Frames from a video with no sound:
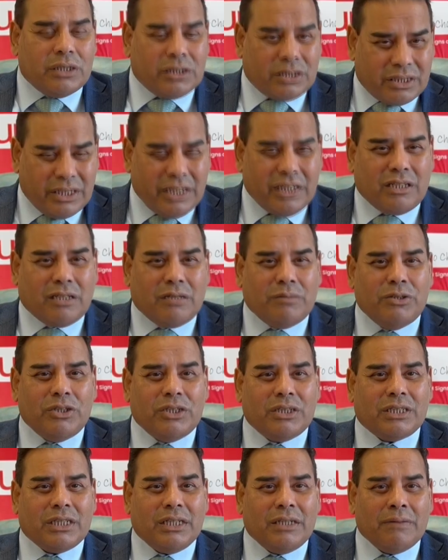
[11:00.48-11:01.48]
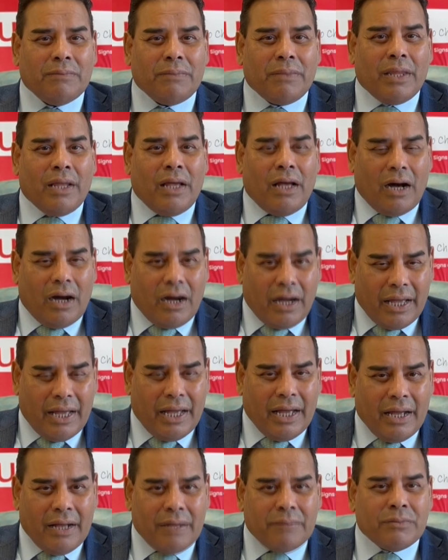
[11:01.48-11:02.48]
Sikh community are
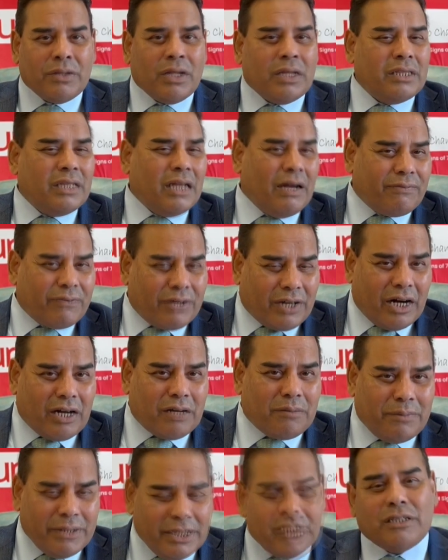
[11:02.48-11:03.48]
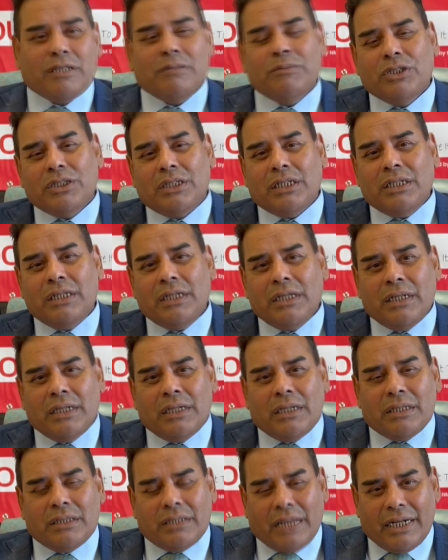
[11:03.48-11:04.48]
here, the Afro-Caribbean community
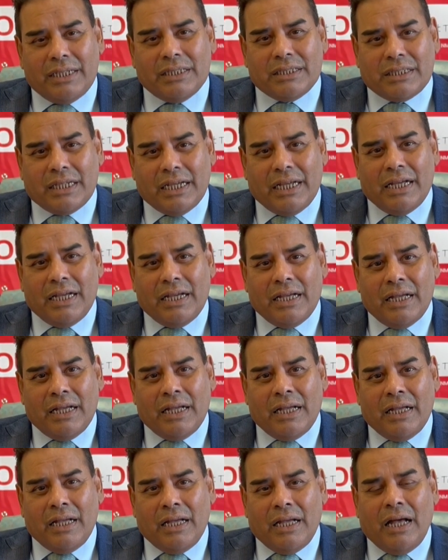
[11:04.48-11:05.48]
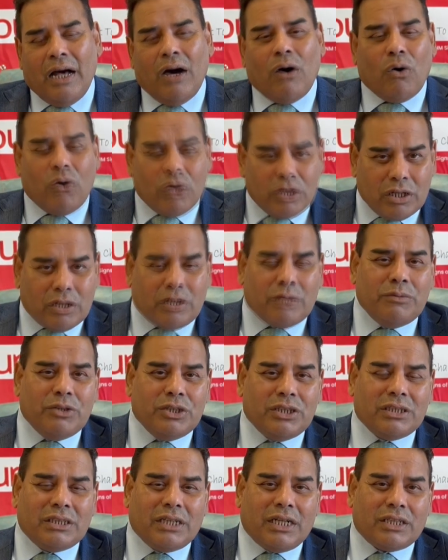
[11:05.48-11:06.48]
that is here, all the
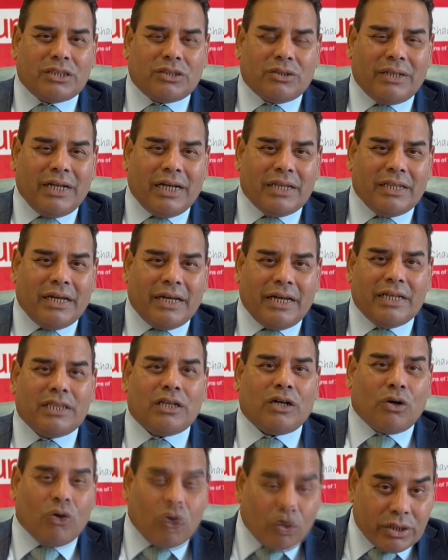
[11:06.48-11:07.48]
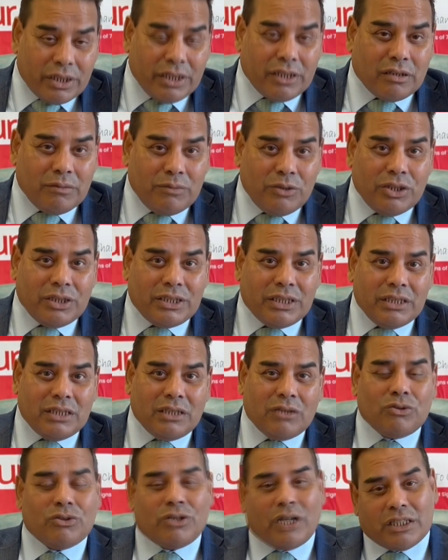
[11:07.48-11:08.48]
communities that are together here, the Konkani community, the
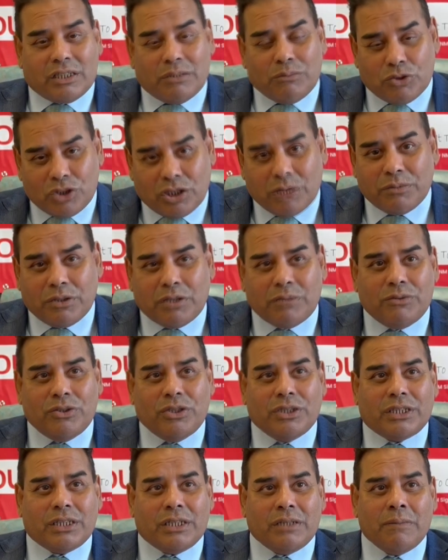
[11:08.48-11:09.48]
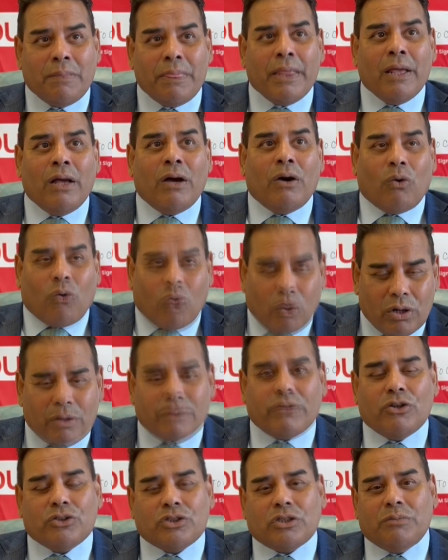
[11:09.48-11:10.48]
Gujarati Muslim community, all of
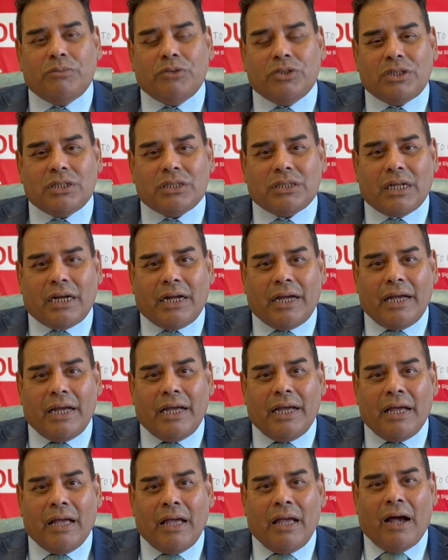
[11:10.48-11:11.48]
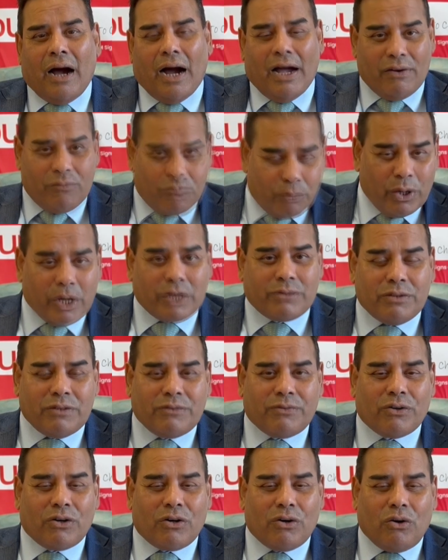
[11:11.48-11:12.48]
those communities that are here, I've worked with
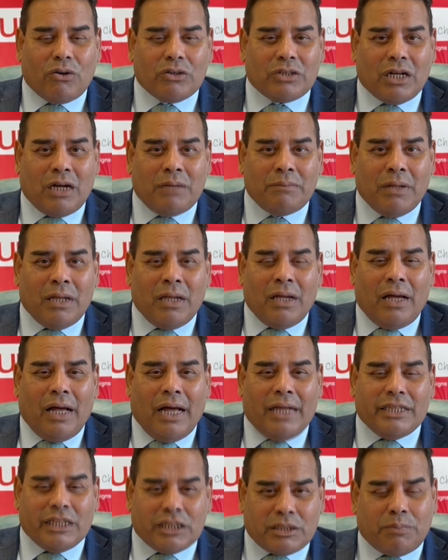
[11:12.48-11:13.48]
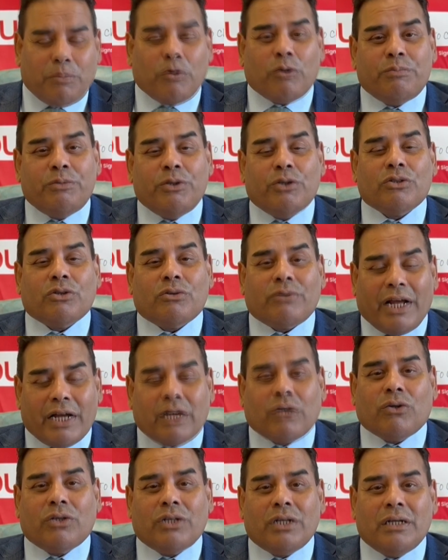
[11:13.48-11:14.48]
for a long time, and they support me on the
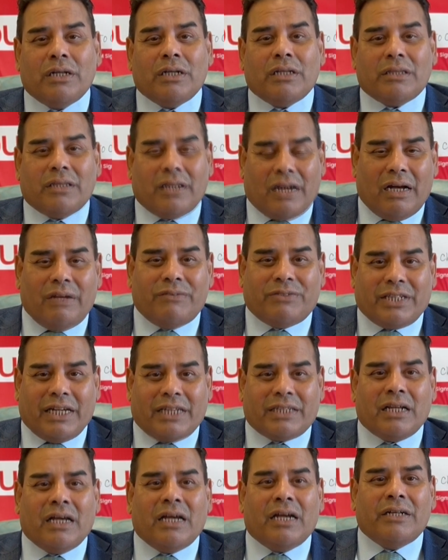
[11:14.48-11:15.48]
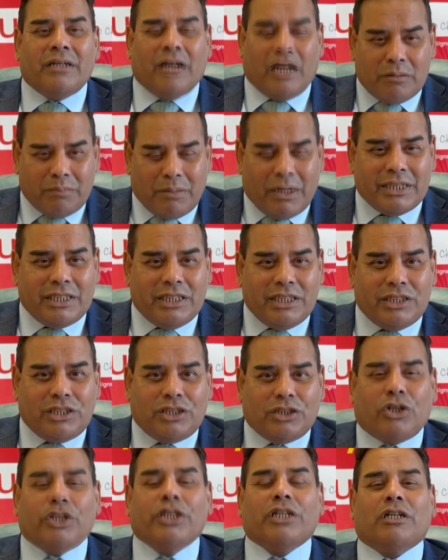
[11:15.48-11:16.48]
record that I've set, not by these
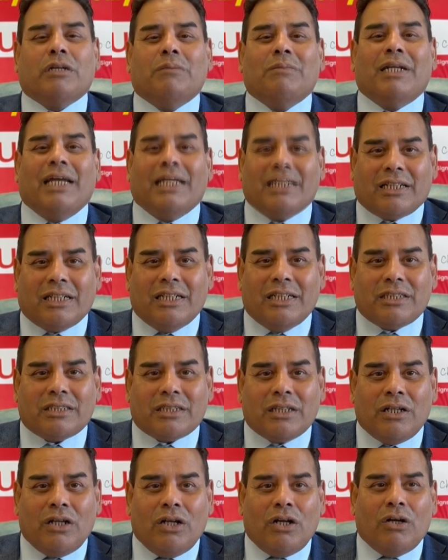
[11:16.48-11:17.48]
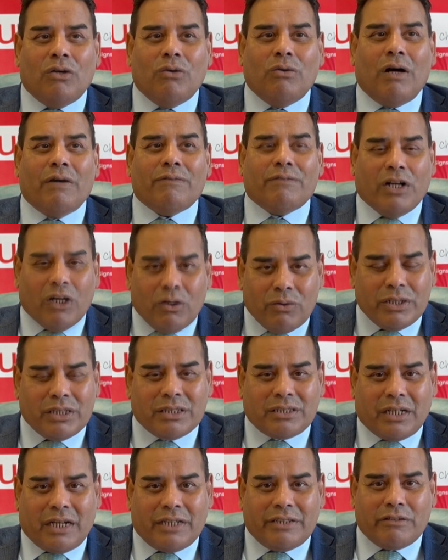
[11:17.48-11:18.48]
Johnny-come-latelys who have no
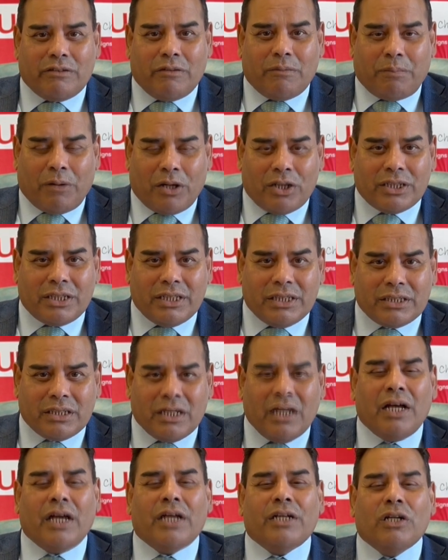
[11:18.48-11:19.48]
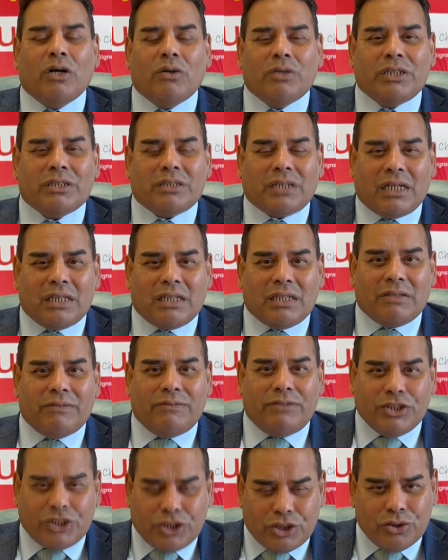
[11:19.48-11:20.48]
understanding of politics, no understanding of
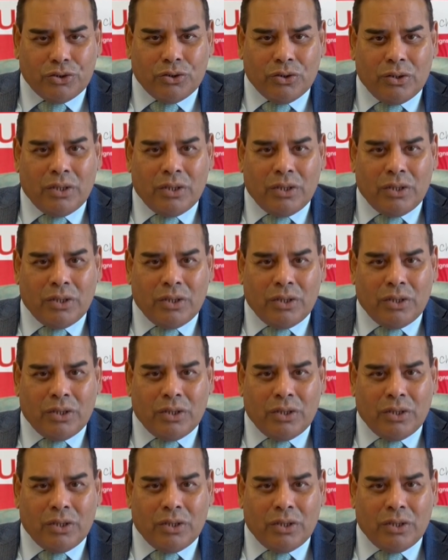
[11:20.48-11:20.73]
issue.